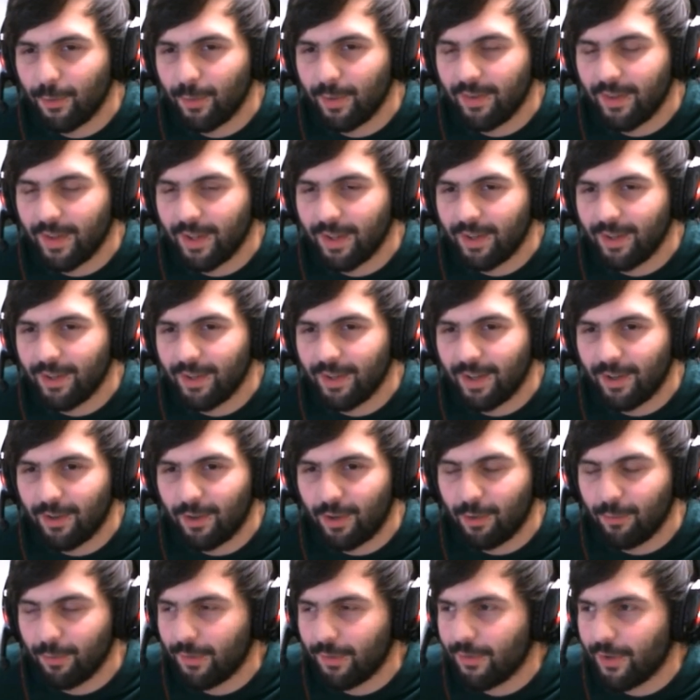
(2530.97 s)
and then all
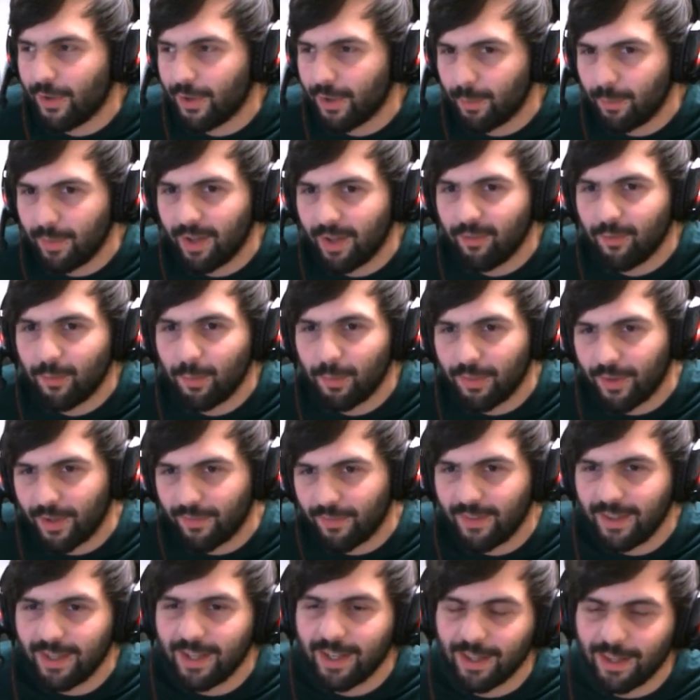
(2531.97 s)
of a sudden I'm left with like
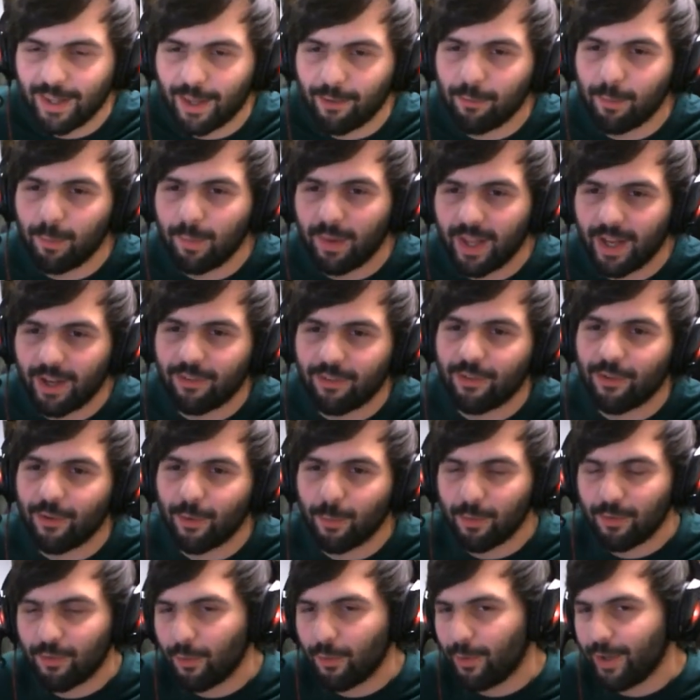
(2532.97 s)
the E11 blaster,
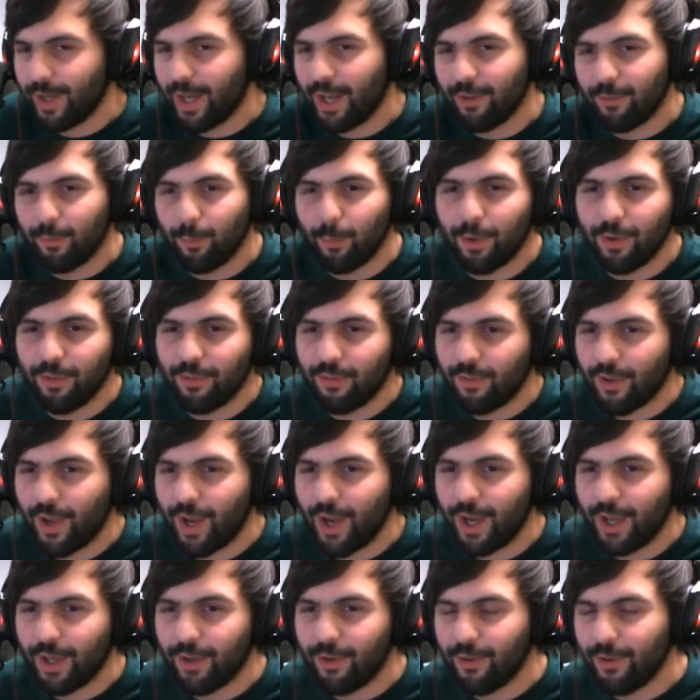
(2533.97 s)
which only has one
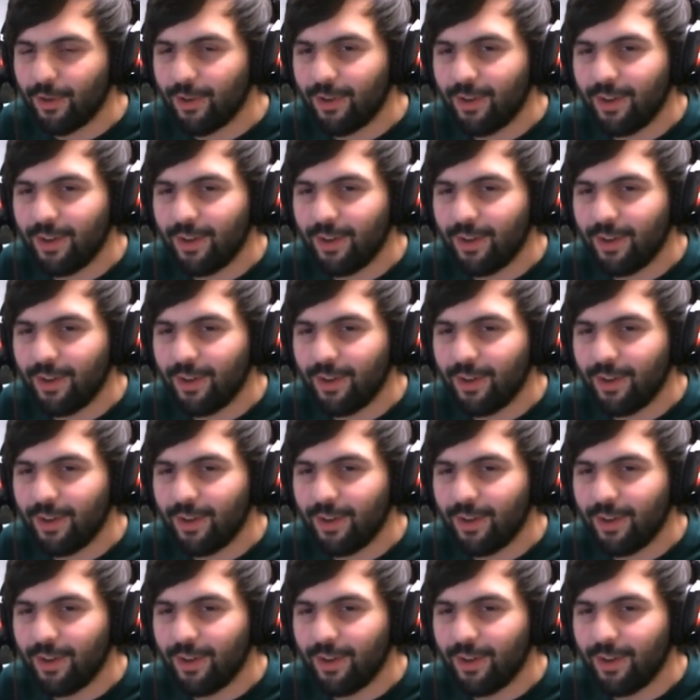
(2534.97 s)
side, or